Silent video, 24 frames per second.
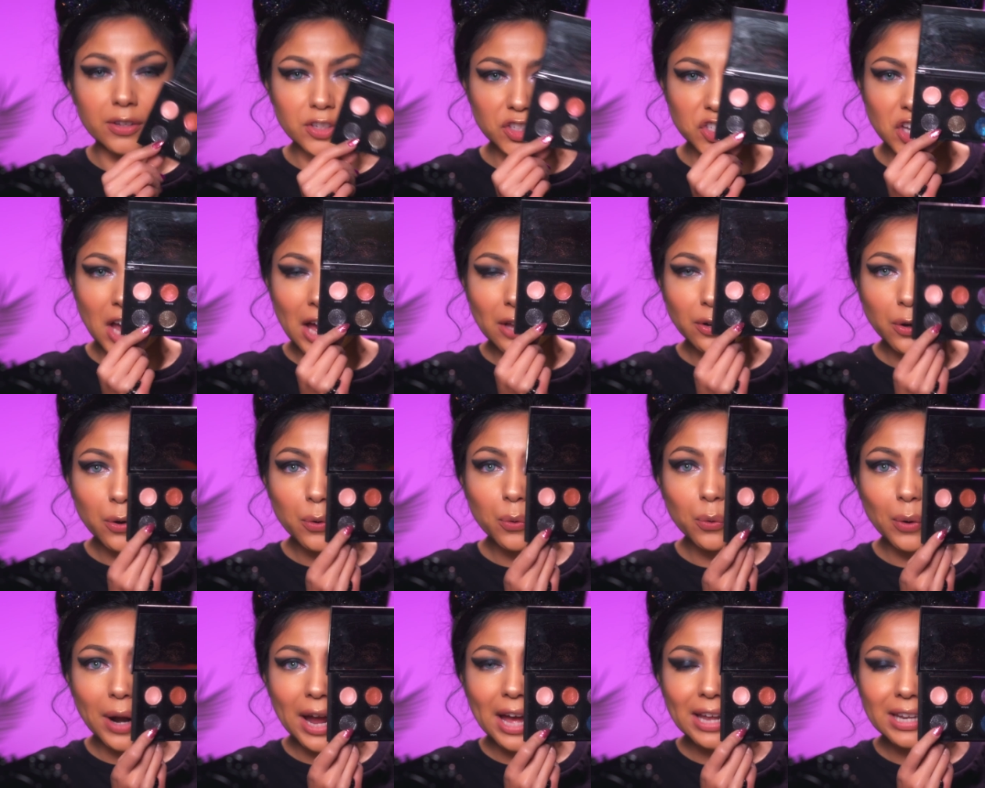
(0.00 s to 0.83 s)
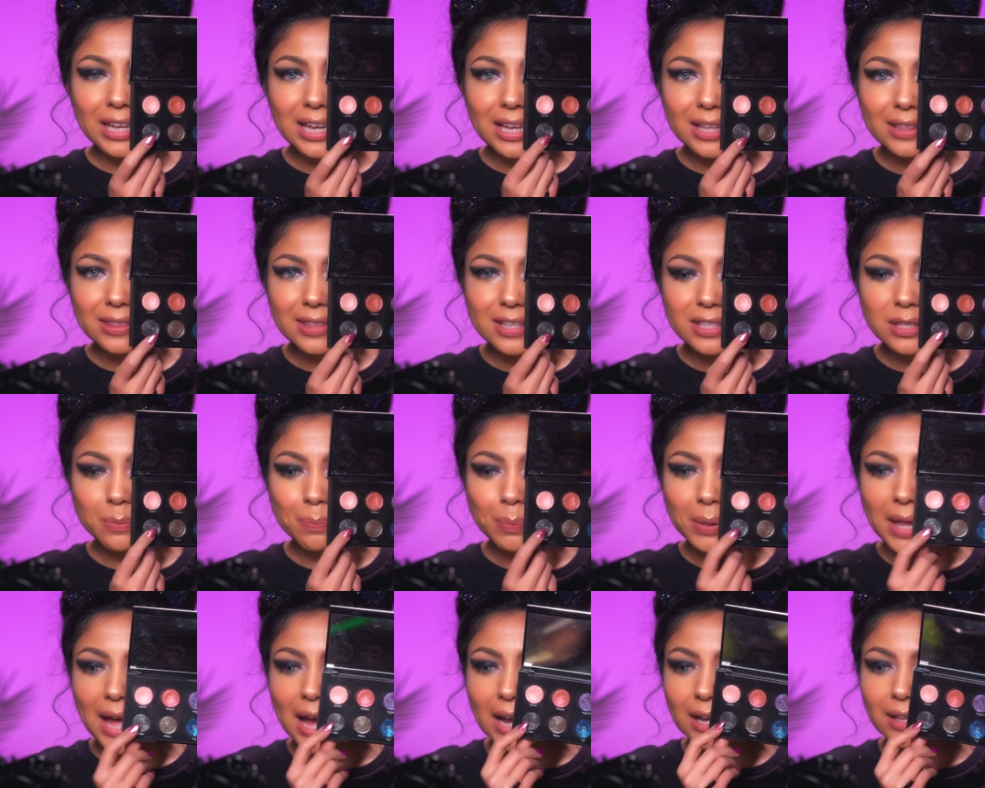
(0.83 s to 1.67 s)
shadow Granite, this
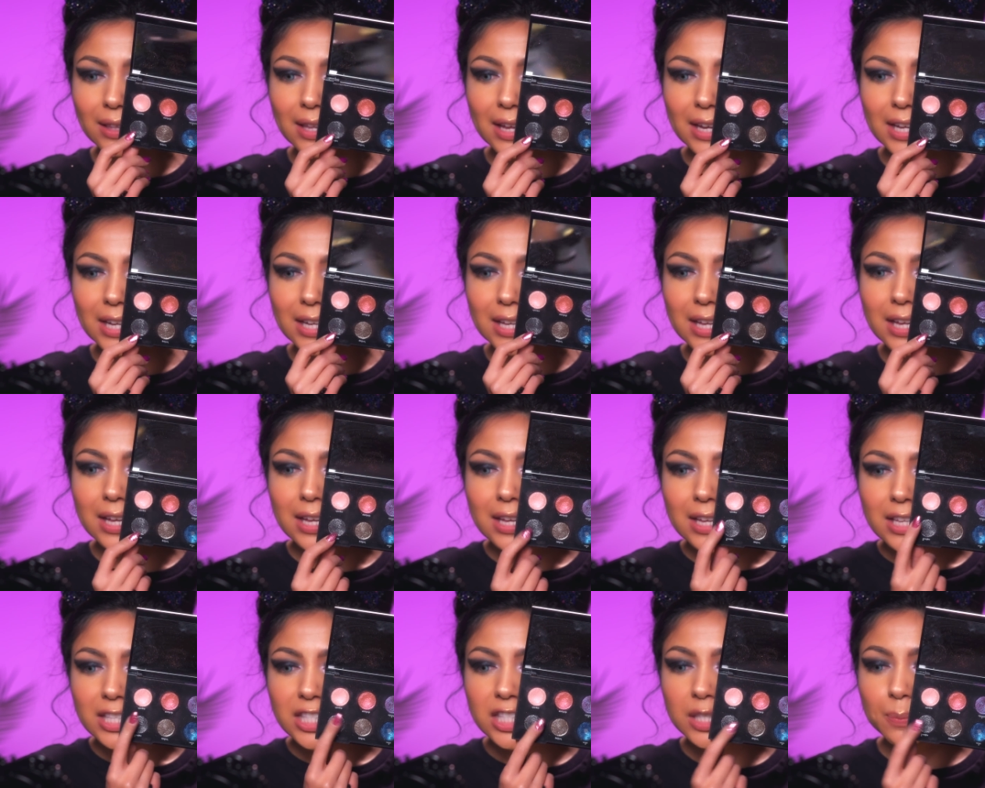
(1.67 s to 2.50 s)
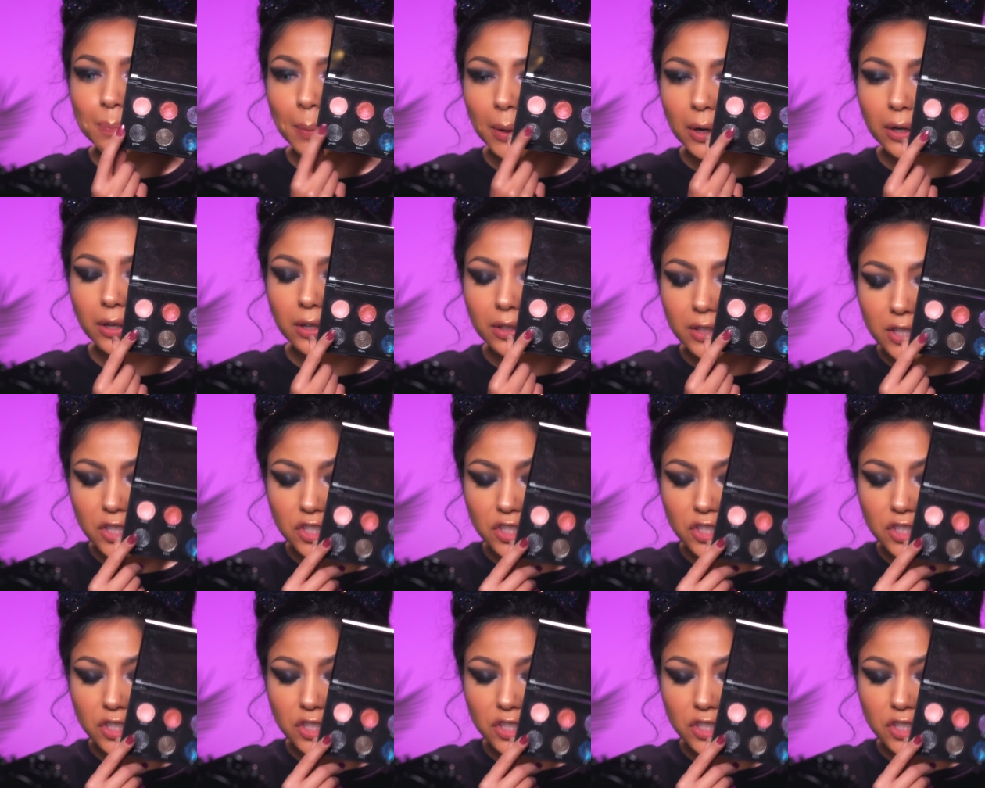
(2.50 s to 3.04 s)
black like sparkly